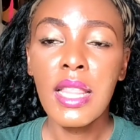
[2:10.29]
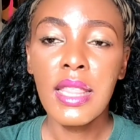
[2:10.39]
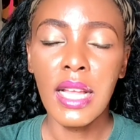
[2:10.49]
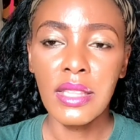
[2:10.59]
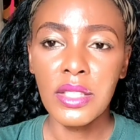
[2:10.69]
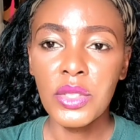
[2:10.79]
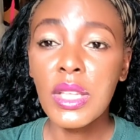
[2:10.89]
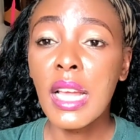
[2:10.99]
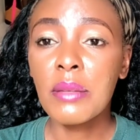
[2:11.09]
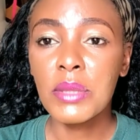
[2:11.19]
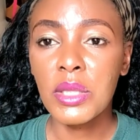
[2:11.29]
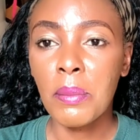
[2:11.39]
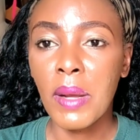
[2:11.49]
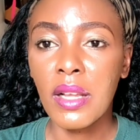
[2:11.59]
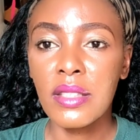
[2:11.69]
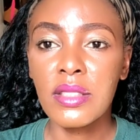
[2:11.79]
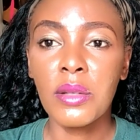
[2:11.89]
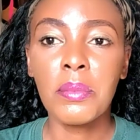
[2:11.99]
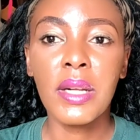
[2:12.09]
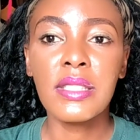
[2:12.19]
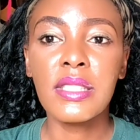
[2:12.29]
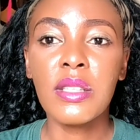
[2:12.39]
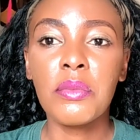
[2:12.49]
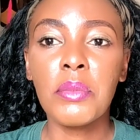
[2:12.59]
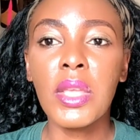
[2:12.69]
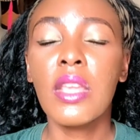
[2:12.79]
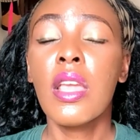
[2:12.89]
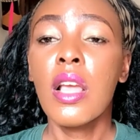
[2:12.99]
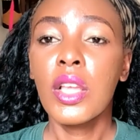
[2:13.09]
Now, the UK admission package comprises of me